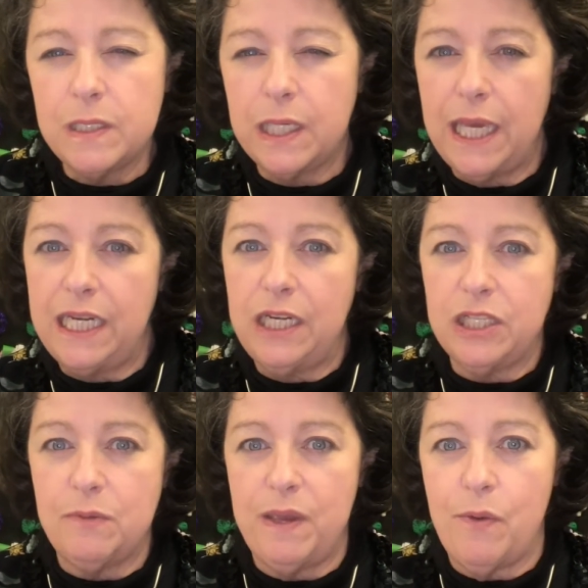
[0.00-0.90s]
getting it
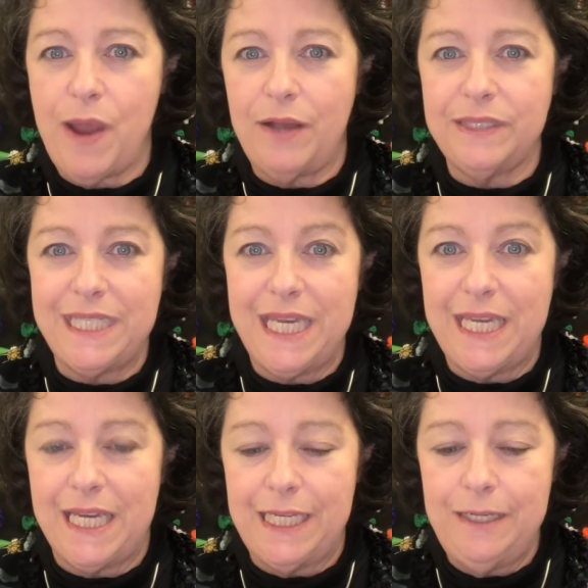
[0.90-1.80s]
to be around
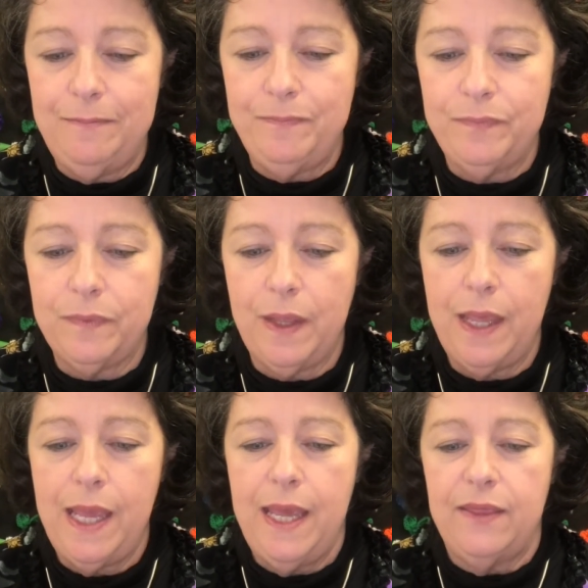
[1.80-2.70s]
10,
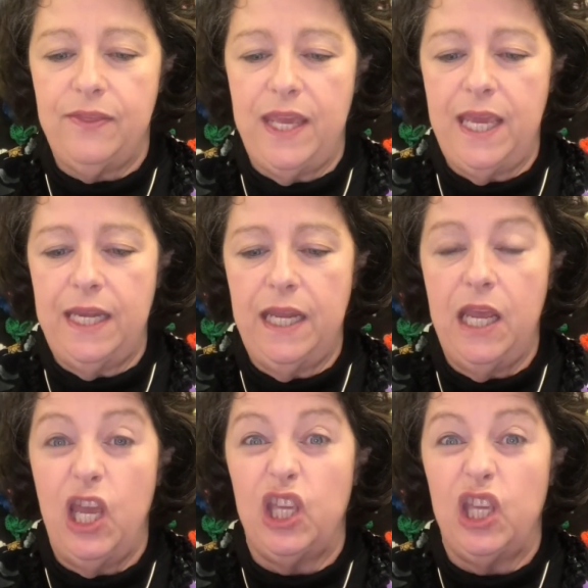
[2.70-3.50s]
then